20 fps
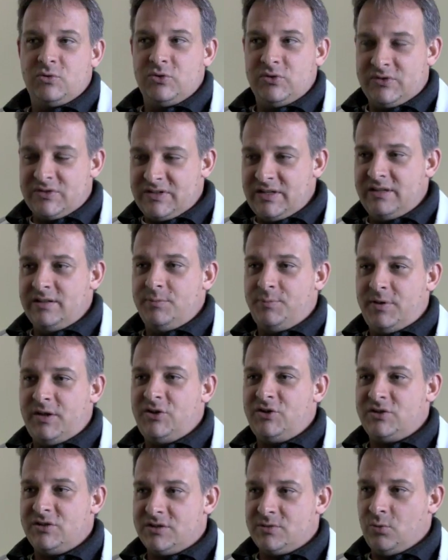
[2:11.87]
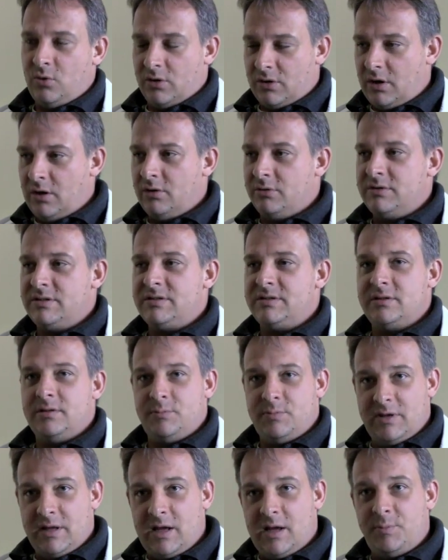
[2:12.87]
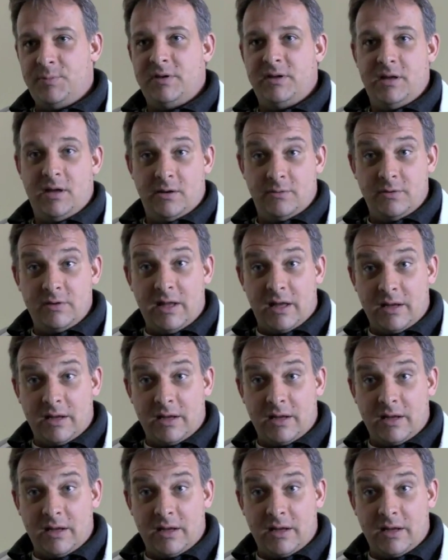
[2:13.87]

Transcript: To see the patients walk out, be happy, have a